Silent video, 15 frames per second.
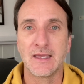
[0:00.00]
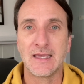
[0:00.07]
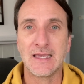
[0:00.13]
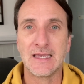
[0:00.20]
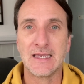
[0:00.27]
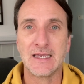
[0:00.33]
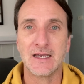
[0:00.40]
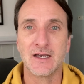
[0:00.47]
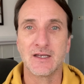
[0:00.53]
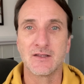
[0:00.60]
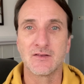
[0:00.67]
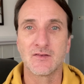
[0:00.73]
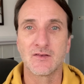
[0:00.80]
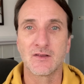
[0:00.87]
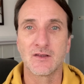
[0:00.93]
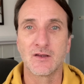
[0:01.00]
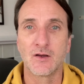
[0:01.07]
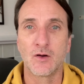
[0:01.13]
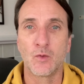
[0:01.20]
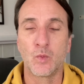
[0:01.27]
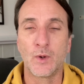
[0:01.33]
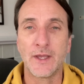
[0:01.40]
And
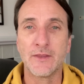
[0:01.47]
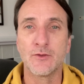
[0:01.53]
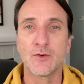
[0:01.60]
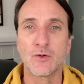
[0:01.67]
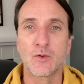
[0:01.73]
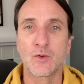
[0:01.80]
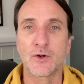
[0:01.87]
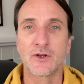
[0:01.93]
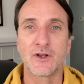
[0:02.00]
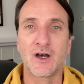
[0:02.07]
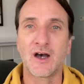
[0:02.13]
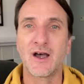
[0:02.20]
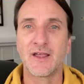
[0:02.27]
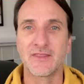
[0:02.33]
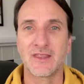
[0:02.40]
whether or not